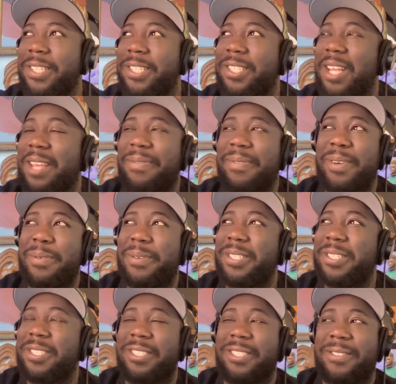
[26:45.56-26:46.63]
at a Safeway
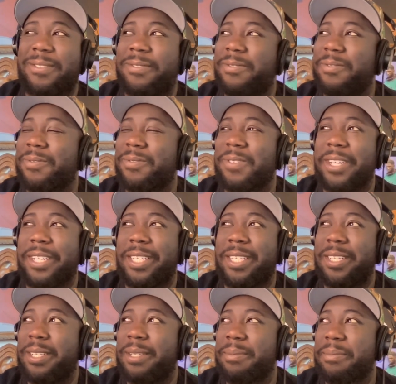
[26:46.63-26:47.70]
once is fucked
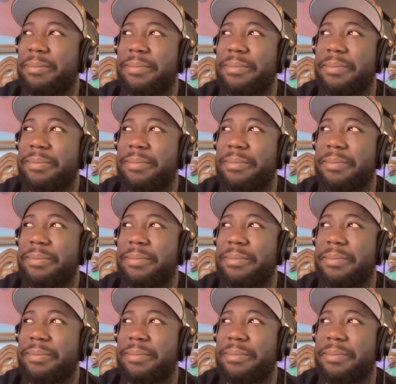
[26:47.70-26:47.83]
up.